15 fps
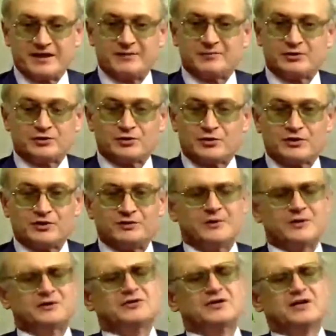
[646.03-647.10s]
And I'm not talking
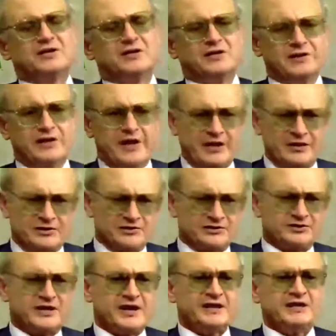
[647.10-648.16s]
about sending
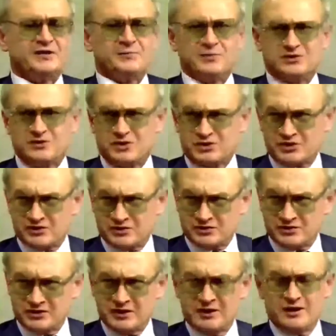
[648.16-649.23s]
letters, signing
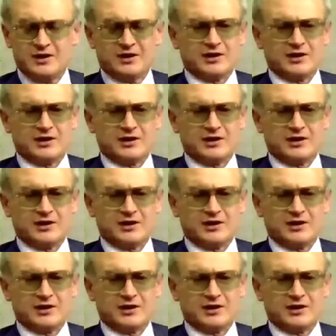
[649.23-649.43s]
petitions,